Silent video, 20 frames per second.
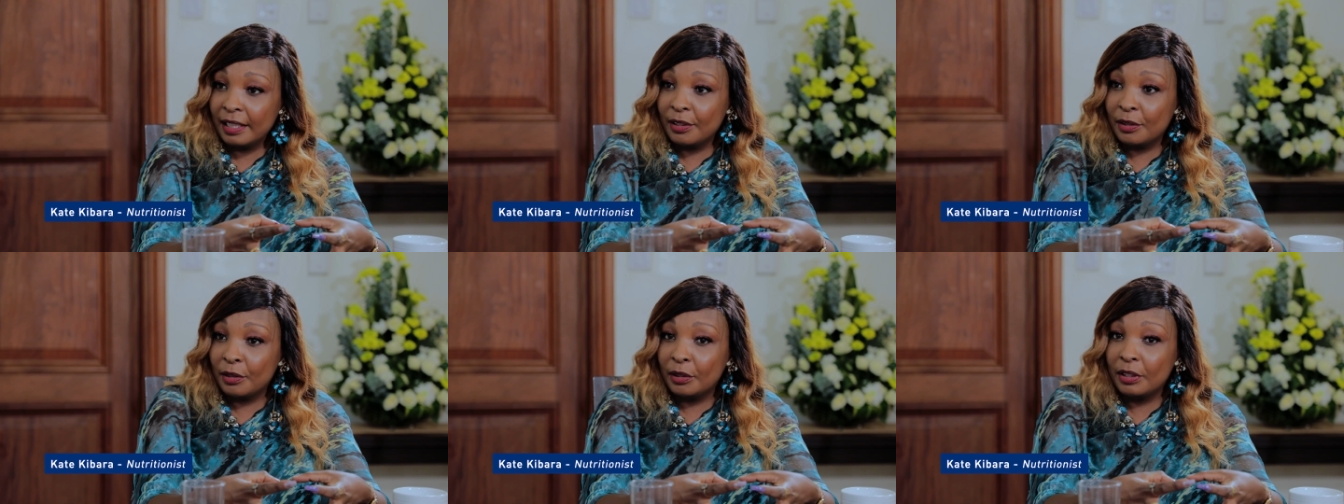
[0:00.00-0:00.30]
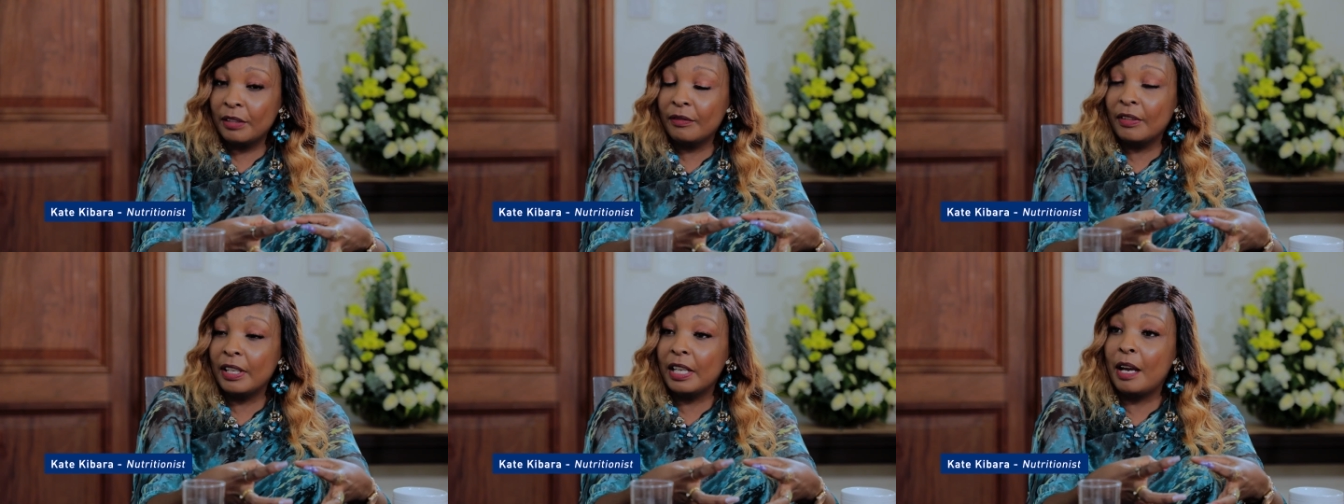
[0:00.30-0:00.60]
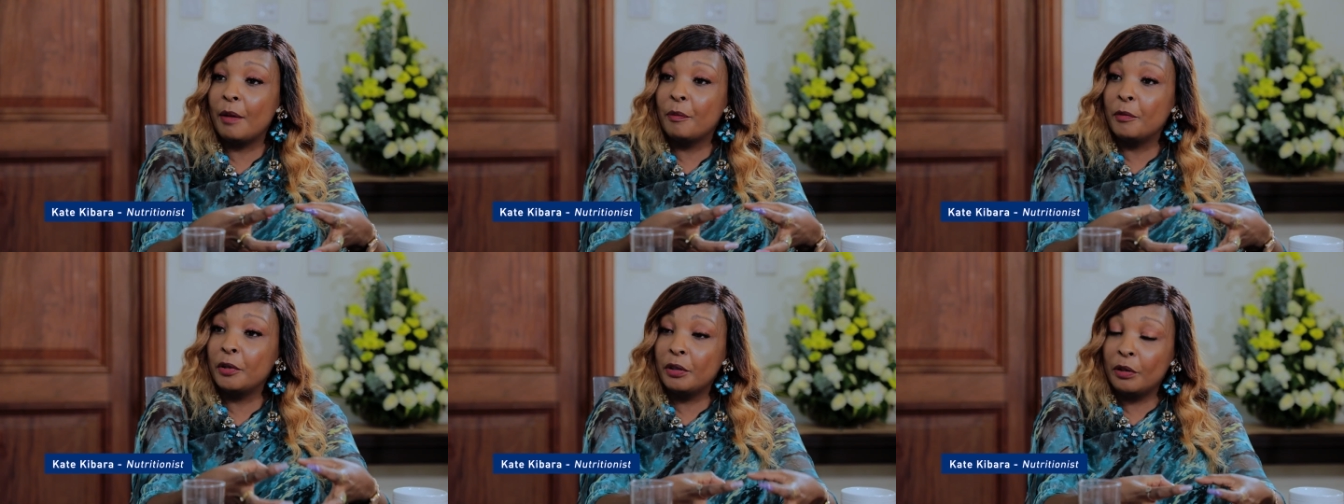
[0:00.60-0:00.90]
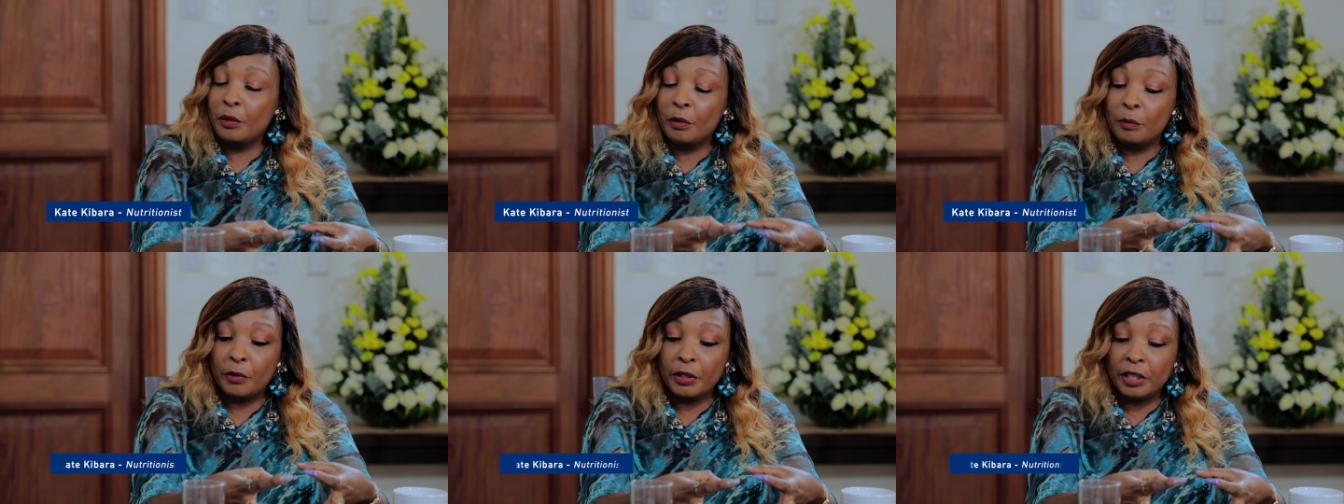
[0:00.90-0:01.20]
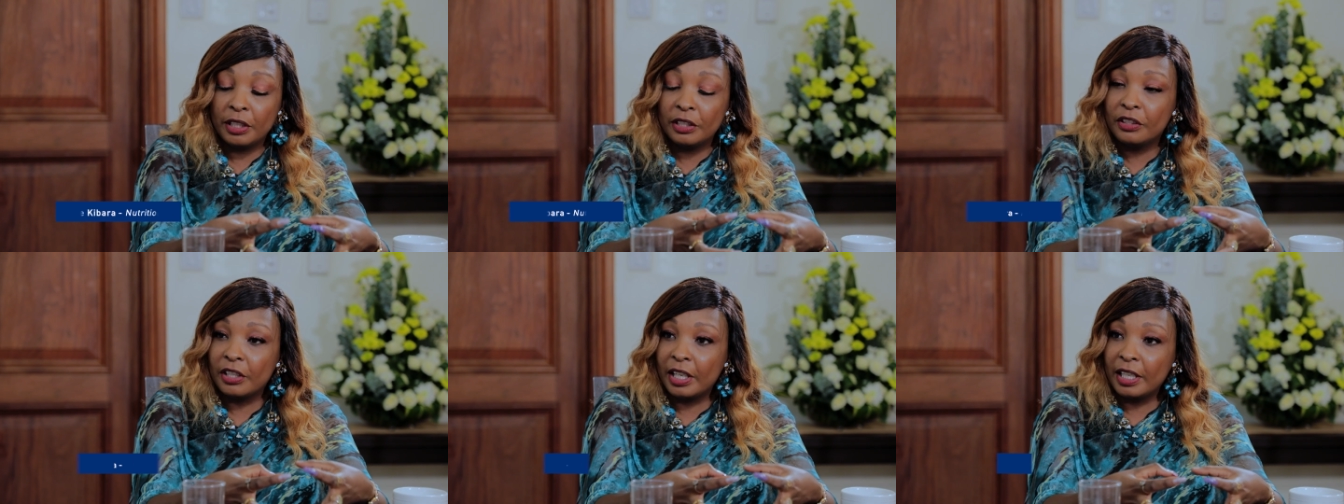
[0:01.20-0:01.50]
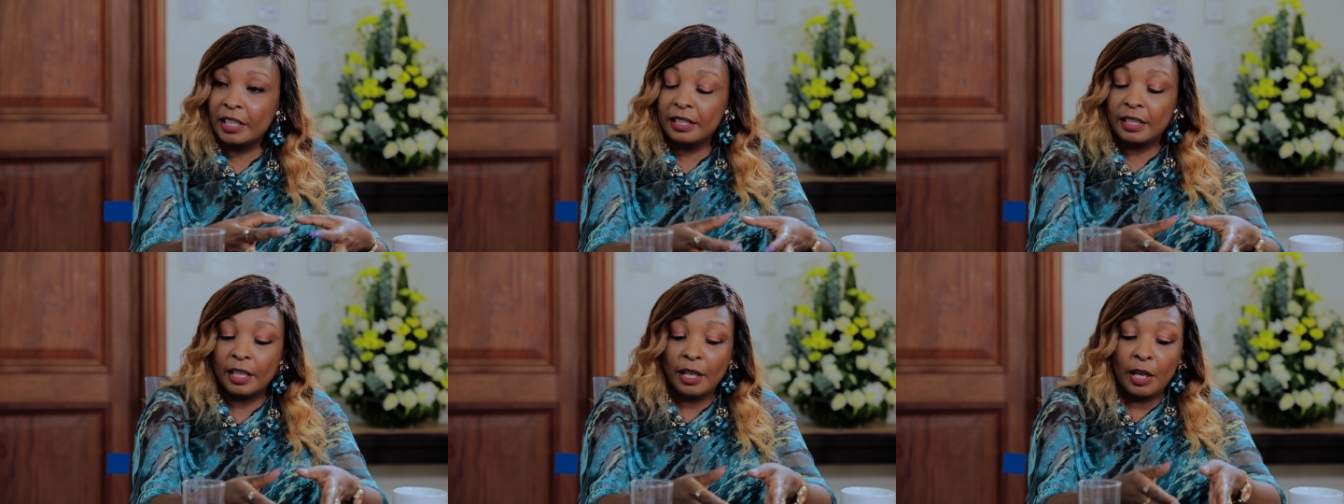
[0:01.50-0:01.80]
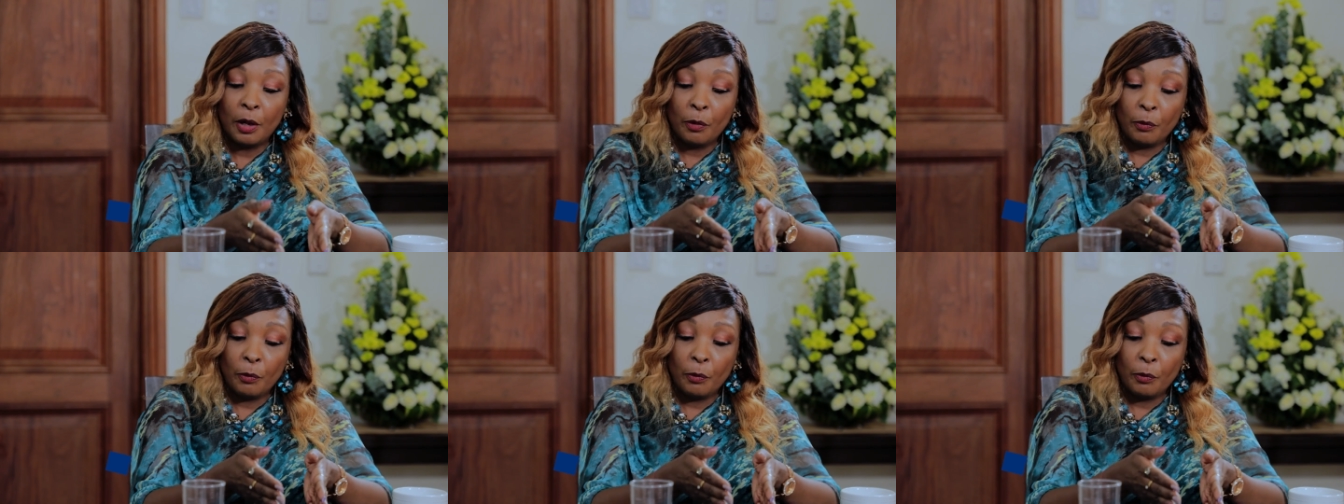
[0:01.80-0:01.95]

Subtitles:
It's not even homogenized